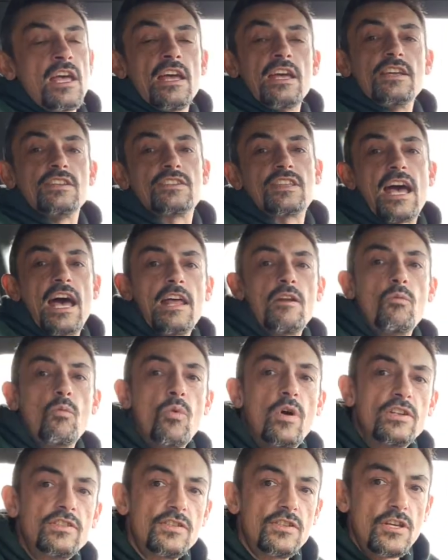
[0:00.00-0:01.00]
is that
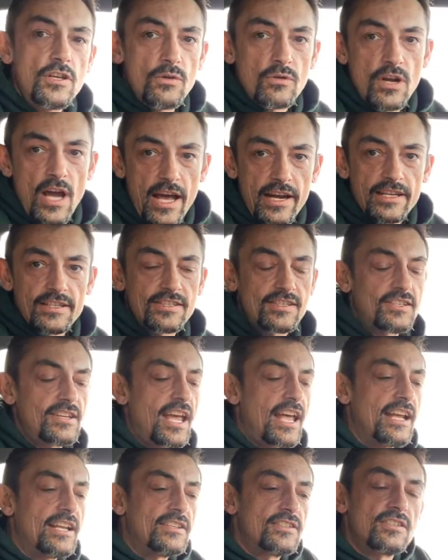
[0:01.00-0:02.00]
once the United
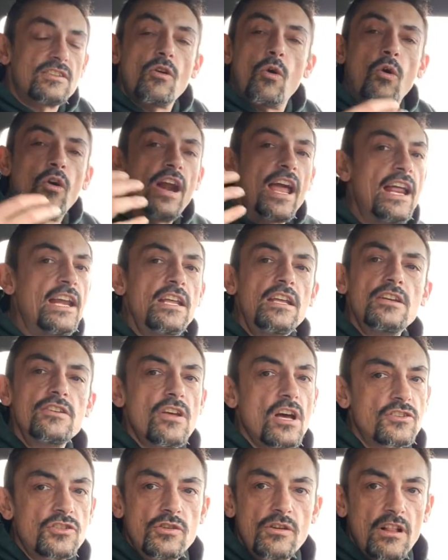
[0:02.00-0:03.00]
States or any
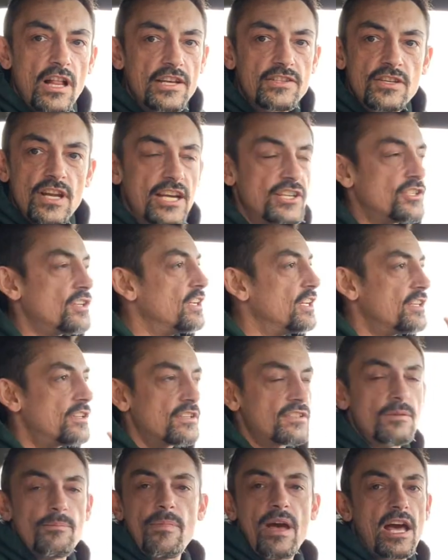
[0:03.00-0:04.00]
industrialized nation, it
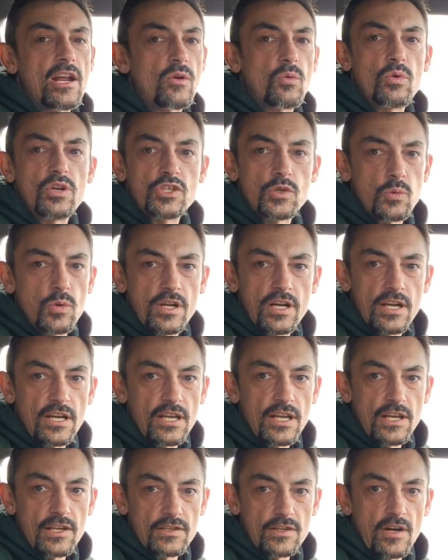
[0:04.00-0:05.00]
doesn't matter which one it
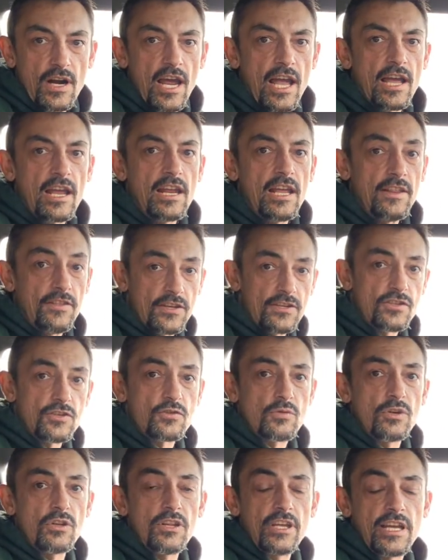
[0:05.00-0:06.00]
is, right? And this
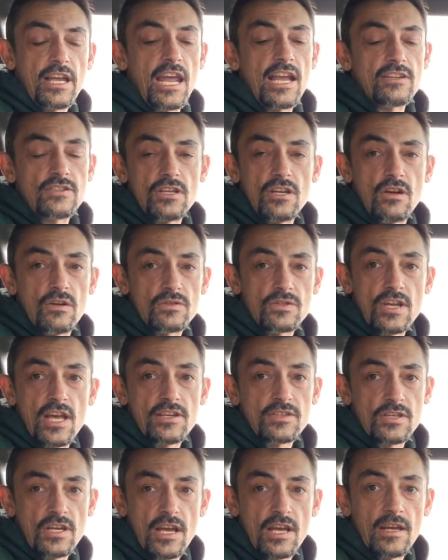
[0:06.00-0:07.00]
is really Cantillon's
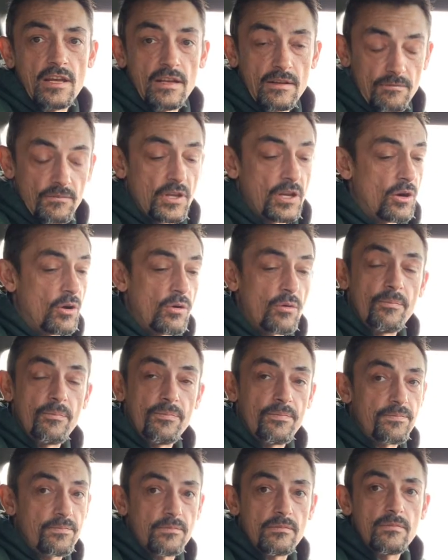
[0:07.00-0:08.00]
essay, you know,
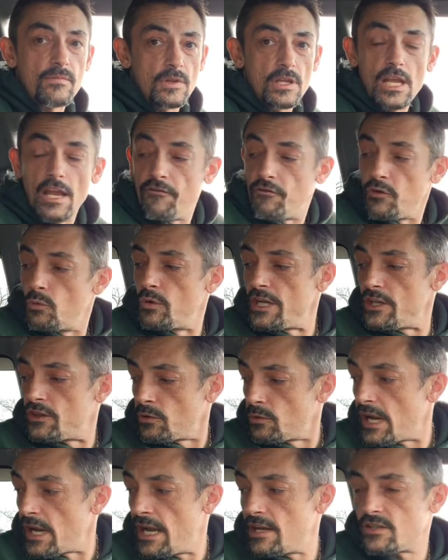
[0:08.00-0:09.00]
if you read
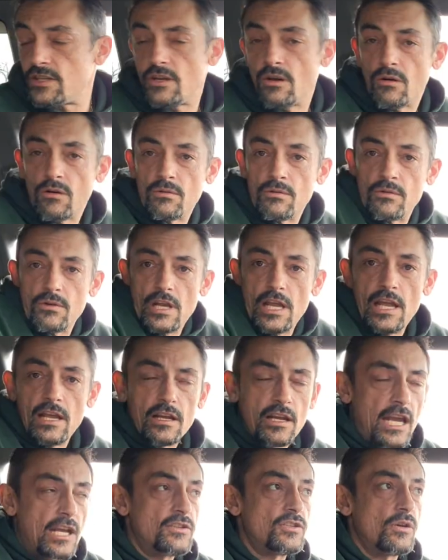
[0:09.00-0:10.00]
through
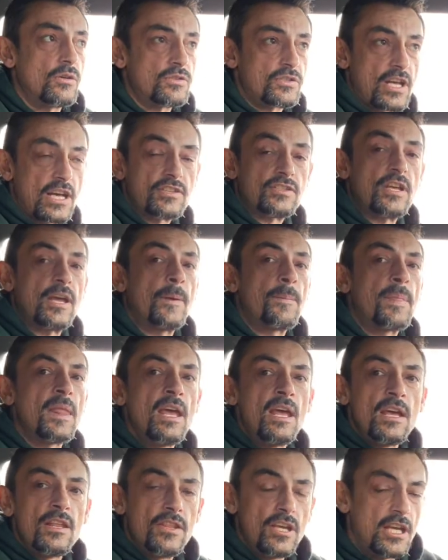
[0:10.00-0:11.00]
Cantillon's essay,
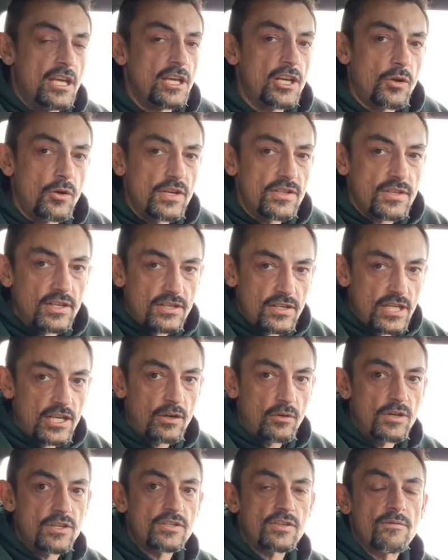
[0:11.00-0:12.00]
the increase and
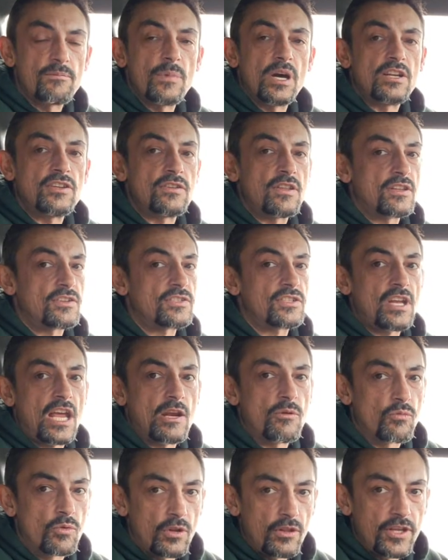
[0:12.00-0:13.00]
decrease of money to the
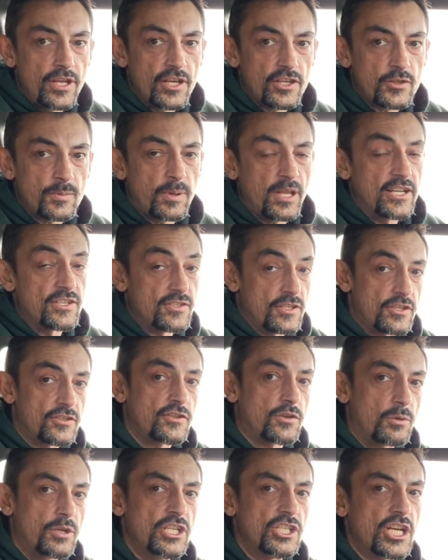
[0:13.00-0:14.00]
state really explains it.
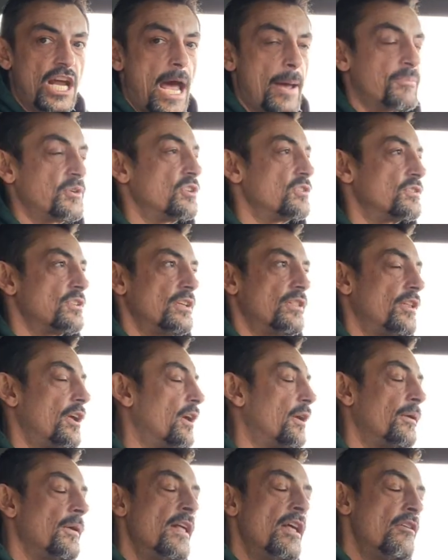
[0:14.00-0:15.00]
It's three chapters in
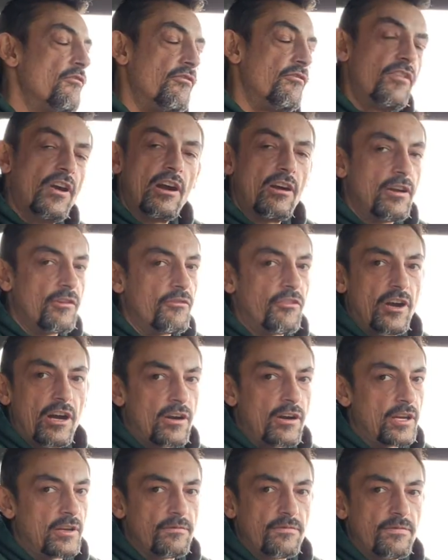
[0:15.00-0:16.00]
there. Very,
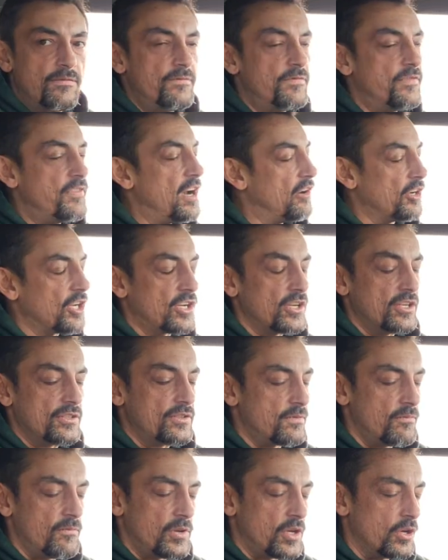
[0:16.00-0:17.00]
very, very
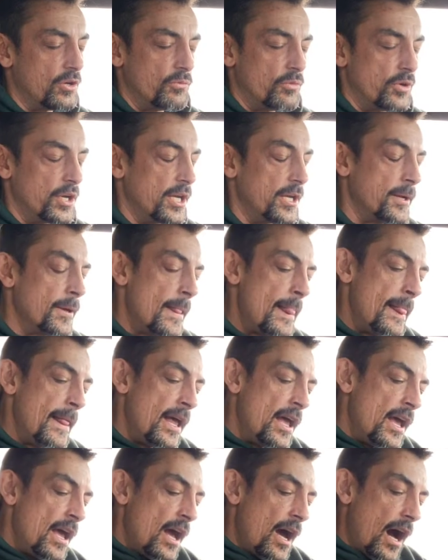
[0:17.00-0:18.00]
good read.
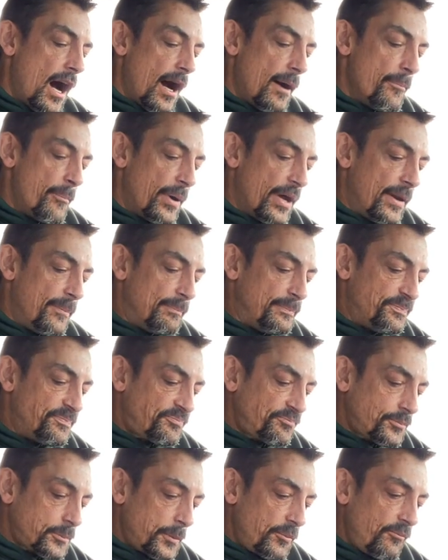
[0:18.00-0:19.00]
But
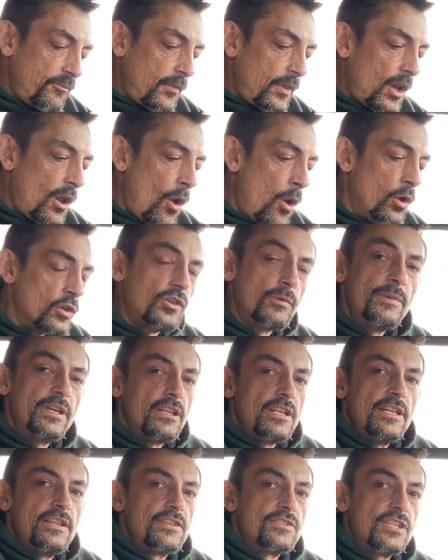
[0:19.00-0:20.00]

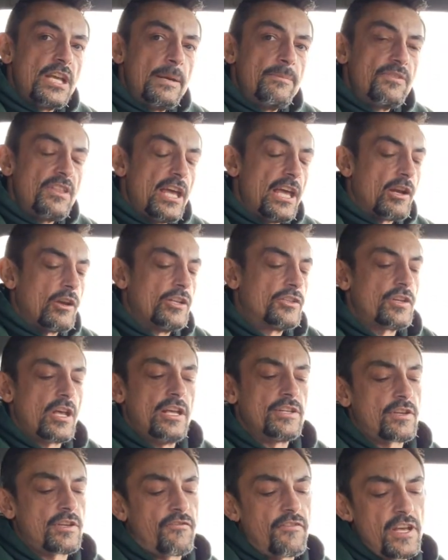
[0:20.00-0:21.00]
ultimately, the same thing. It's
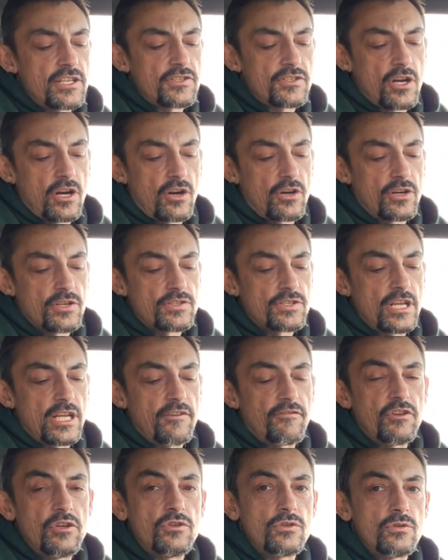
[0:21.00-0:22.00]
a fixed currency.
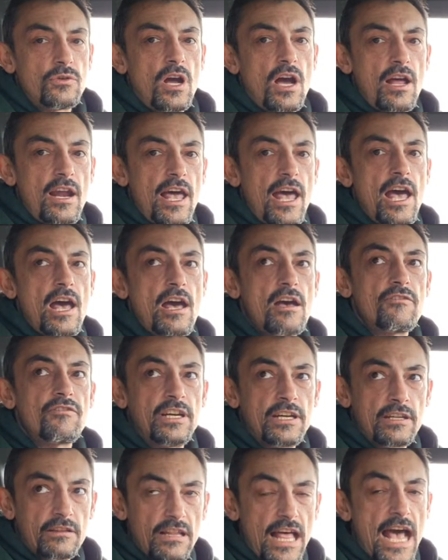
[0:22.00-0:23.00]
If you do not have
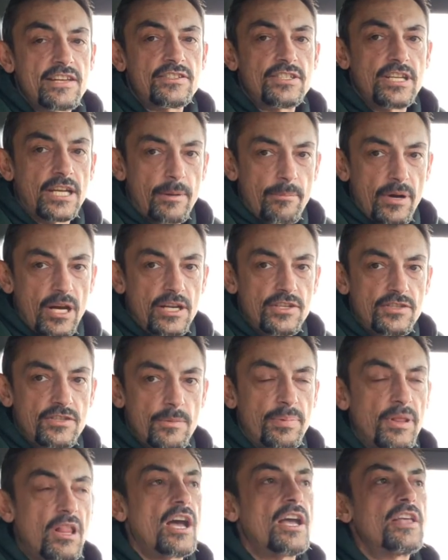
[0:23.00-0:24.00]
an elastic money
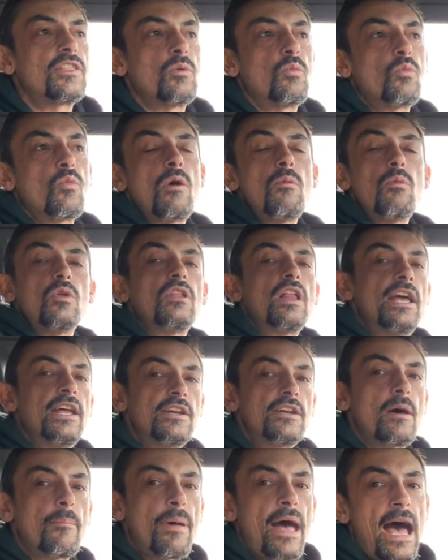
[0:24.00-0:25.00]
supply, then what will
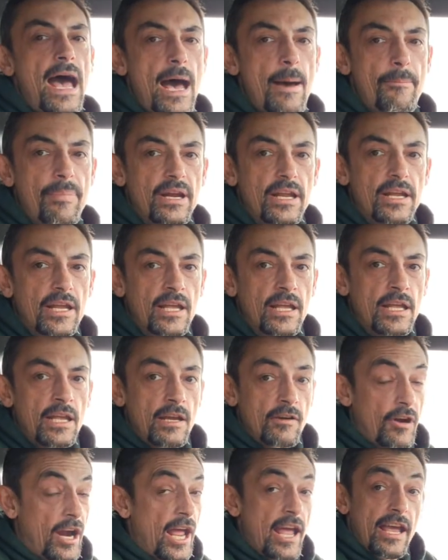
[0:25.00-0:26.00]
end up happening,
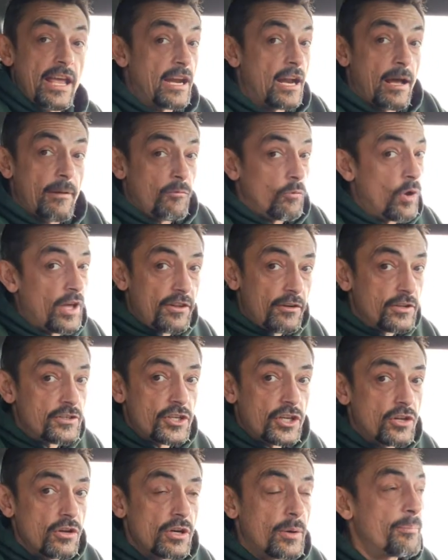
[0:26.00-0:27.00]
right? And whether
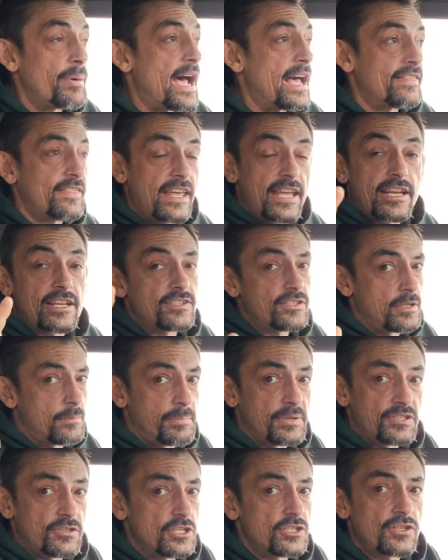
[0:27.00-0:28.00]
it's a good or bad thing, it's the
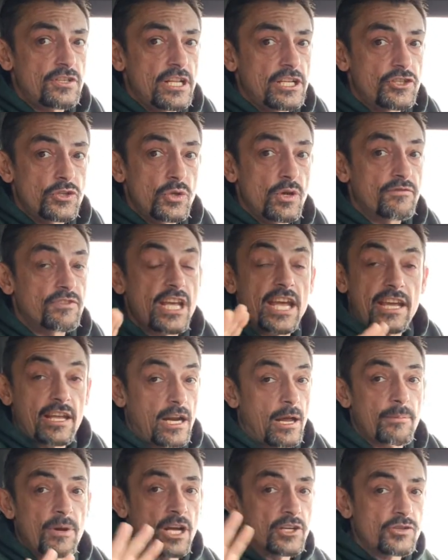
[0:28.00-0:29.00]
position that you have
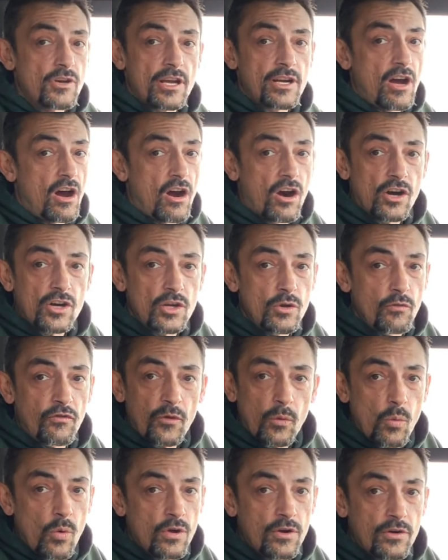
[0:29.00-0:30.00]
taken. I'm not trying to argue
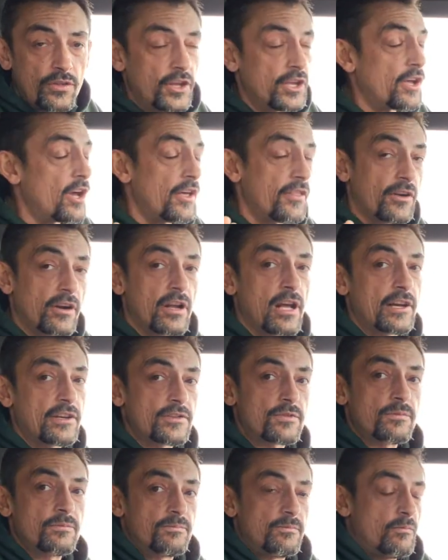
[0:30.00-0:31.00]
for one or the other. I
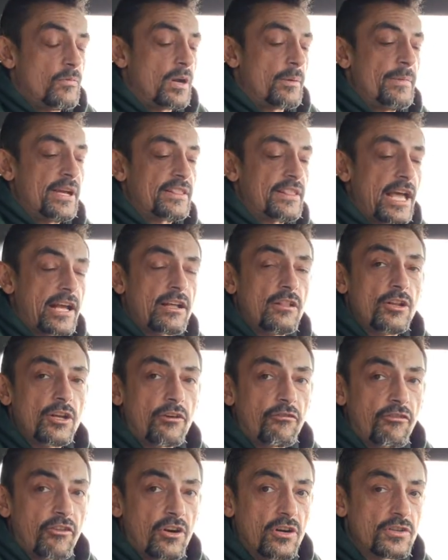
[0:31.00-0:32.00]
just want to make that
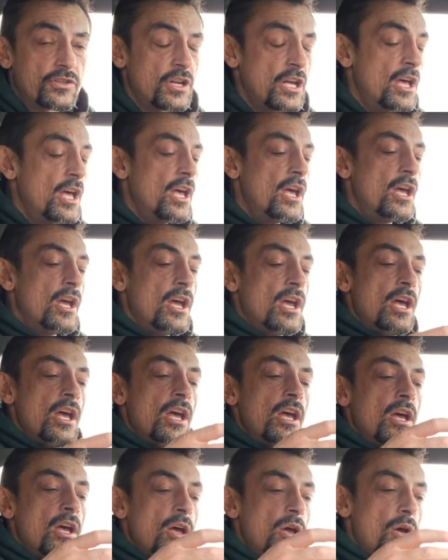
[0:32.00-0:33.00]
clear first.
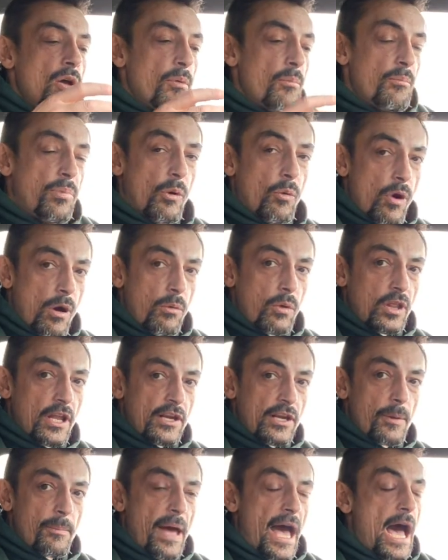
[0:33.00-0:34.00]
But what will
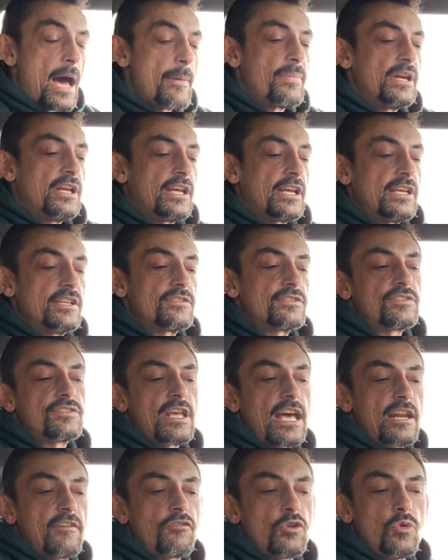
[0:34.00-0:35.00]
end up happening is
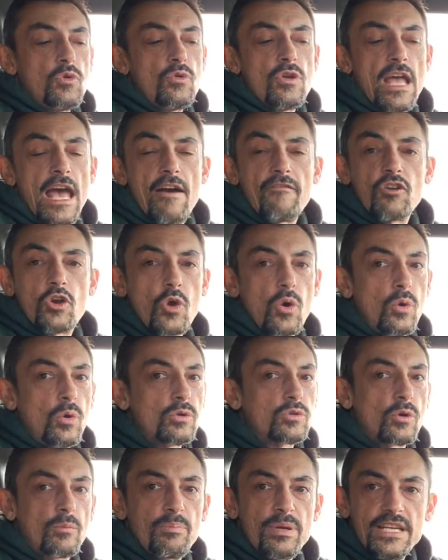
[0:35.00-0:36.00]
that if you have
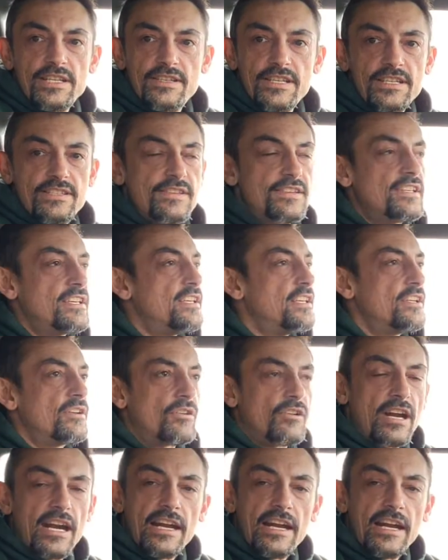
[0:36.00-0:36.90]
gold or BTC or